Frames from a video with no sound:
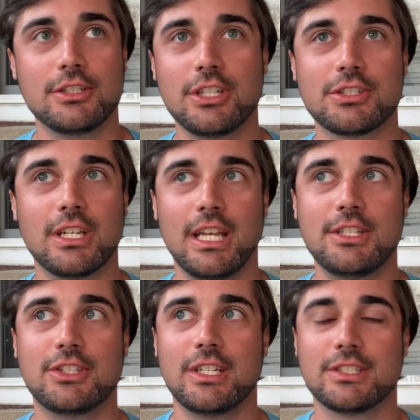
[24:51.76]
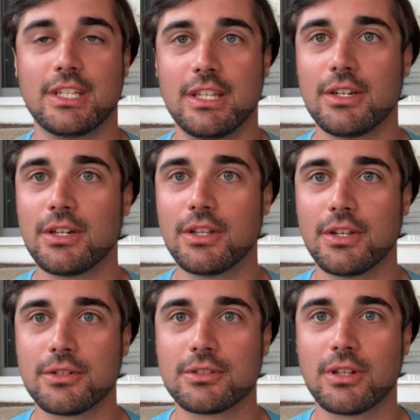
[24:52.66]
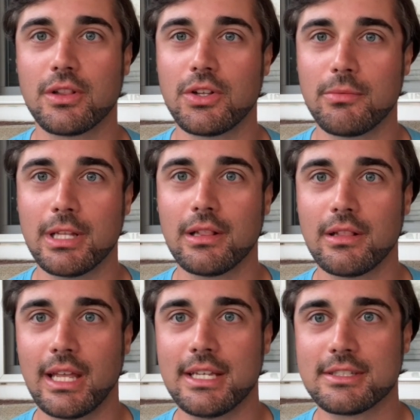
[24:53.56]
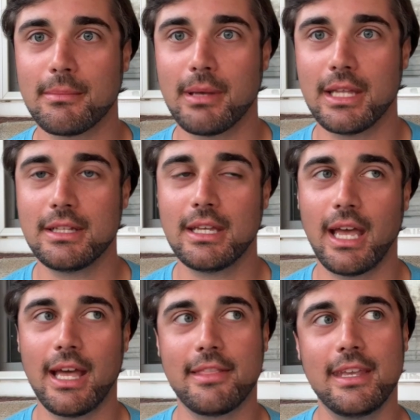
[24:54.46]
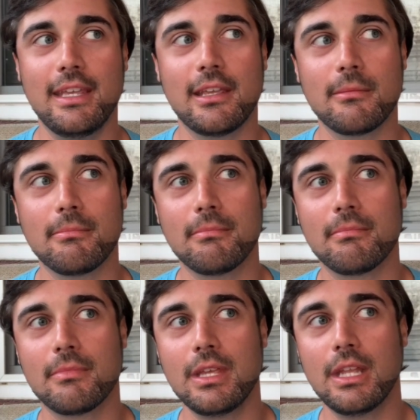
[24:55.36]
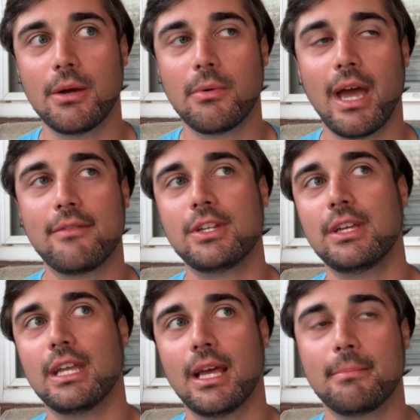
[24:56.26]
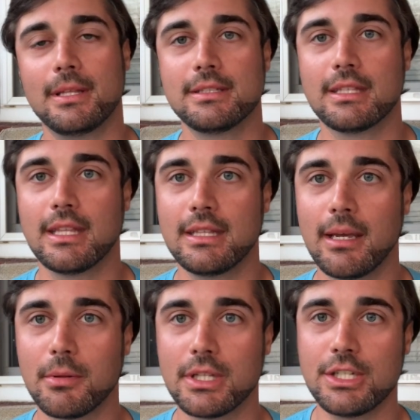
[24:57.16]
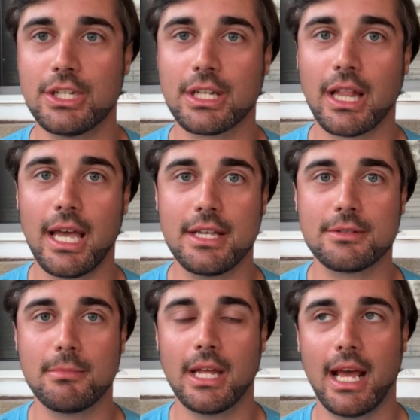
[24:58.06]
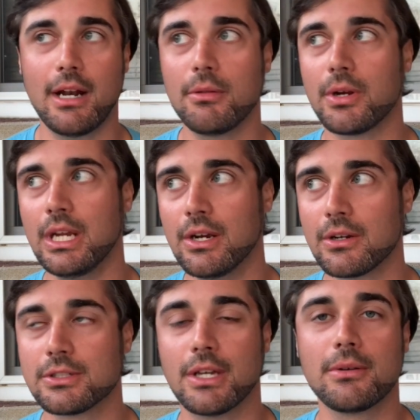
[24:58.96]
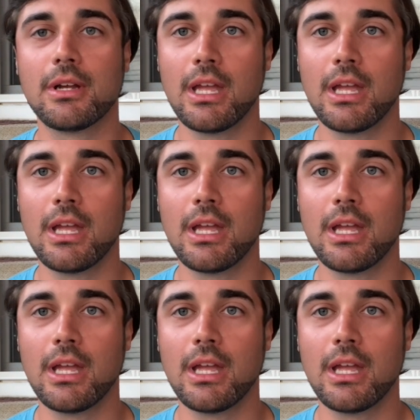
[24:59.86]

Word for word: just in East Tennessee, there's a little bit less abundant, I think, you know, after you get up into the double-digit class, but I know they're here, so